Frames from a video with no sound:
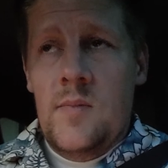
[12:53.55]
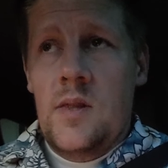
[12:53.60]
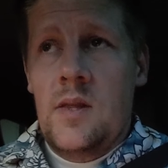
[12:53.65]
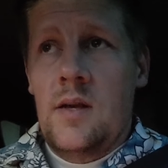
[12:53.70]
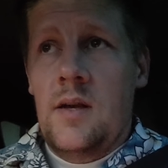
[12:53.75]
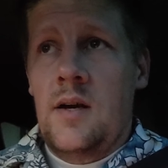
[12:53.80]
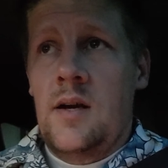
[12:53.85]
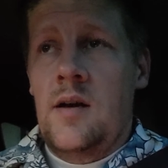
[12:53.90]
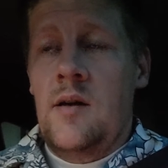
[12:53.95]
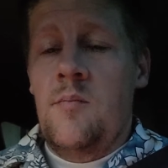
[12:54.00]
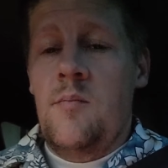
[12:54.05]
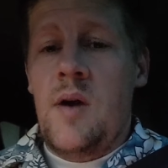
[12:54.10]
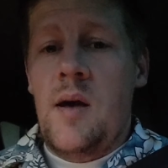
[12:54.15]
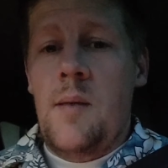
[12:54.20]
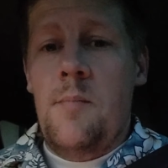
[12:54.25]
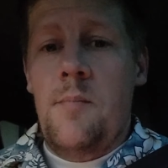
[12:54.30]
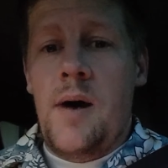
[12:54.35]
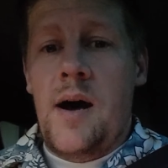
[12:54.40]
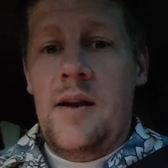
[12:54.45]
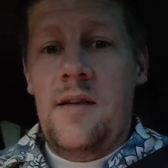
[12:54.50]
My
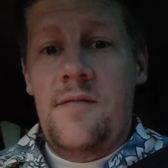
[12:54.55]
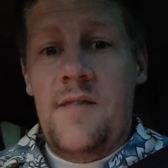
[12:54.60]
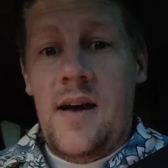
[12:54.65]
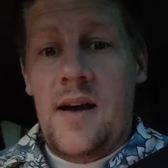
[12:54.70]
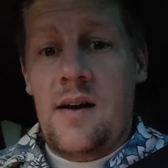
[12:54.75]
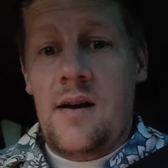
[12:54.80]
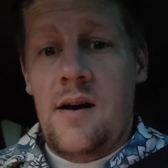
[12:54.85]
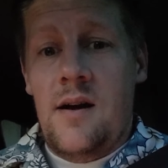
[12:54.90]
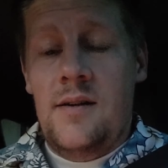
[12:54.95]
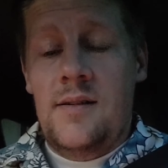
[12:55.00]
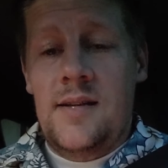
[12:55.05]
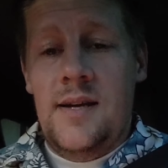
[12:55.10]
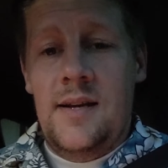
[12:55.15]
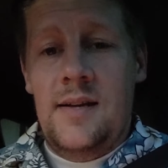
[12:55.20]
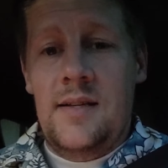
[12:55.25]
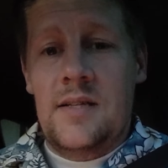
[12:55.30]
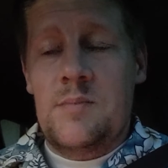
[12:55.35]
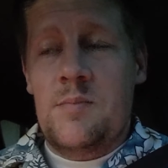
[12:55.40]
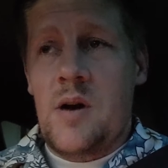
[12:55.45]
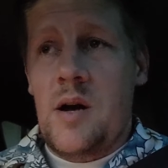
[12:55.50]
body fat content
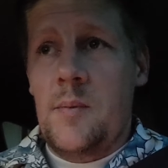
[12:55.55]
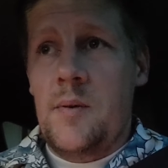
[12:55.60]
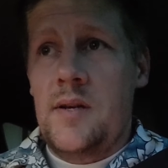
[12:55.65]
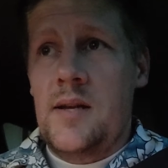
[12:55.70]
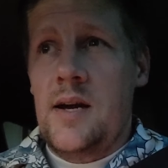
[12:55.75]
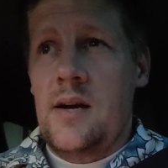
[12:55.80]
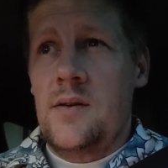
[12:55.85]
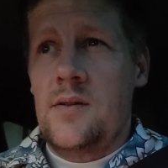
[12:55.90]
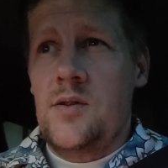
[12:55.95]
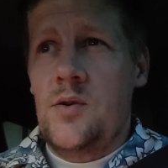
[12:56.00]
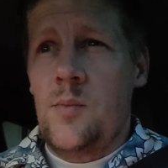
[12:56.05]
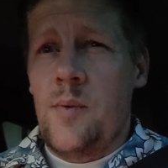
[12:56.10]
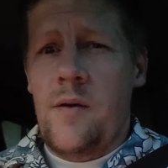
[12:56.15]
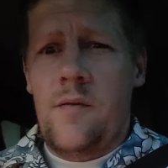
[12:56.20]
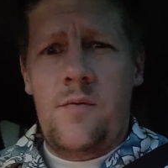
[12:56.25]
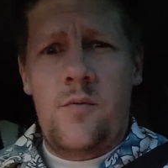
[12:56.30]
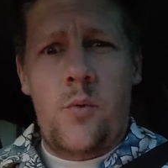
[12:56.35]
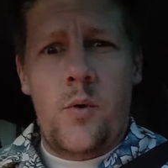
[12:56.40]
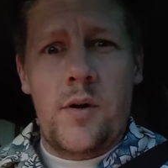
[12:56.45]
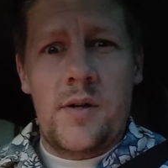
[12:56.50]
is probably down to about
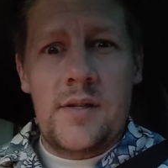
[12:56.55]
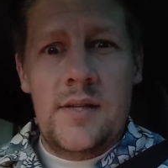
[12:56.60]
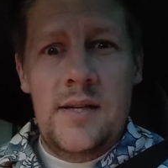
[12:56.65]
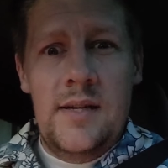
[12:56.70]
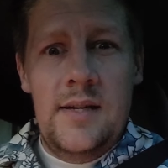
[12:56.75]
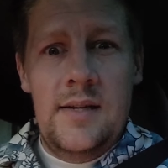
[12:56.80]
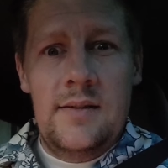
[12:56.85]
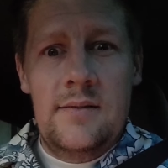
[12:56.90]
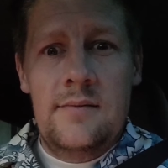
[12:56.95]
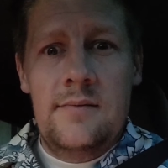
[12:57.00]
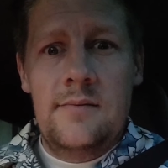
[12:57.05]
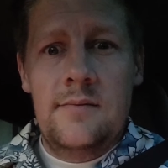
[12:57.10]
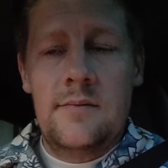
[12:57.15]
14.